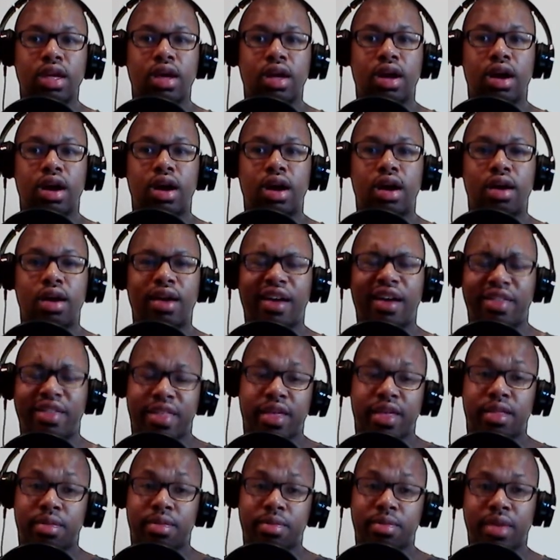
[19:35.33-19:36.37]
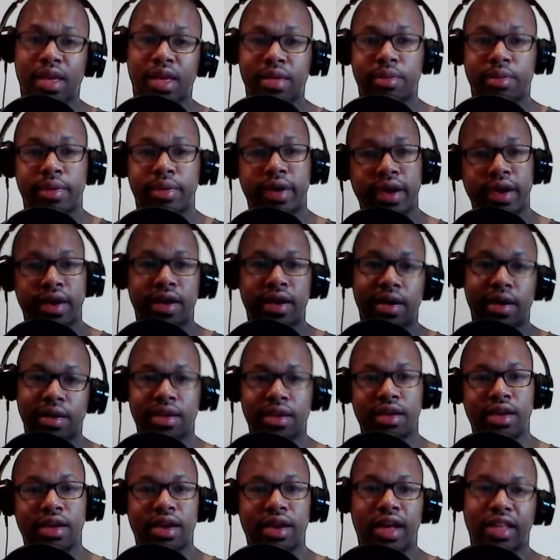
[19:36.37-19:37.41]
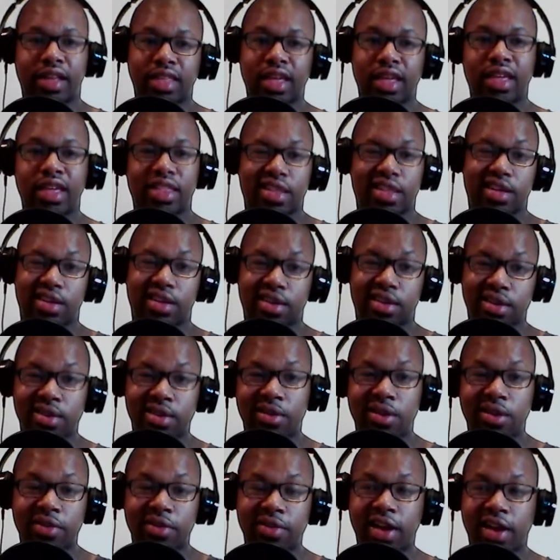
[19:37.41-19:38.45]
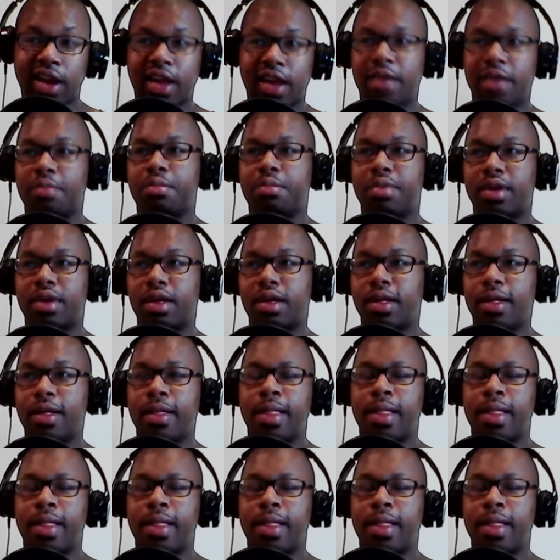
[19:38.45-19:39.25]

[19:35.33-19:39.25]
I've seen some things where I think he's a little overhyped, but